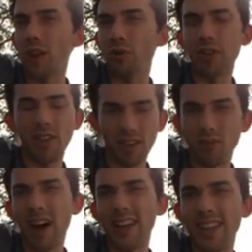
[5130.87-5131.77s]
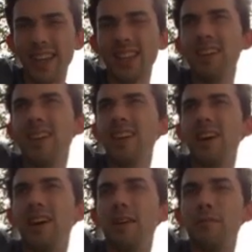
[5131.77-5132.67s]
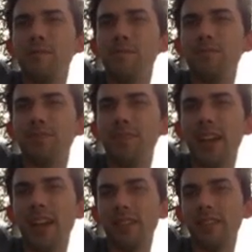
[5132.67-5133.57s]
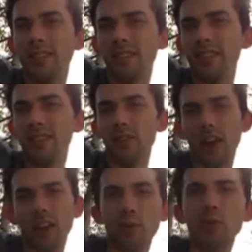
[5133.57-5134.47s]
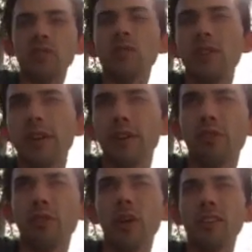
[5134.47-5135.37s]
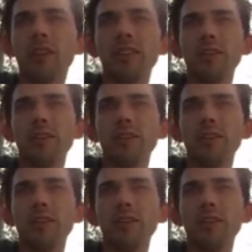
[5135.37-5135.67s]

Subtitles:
okay with, I don't mind it, and you're kind of persevering through it.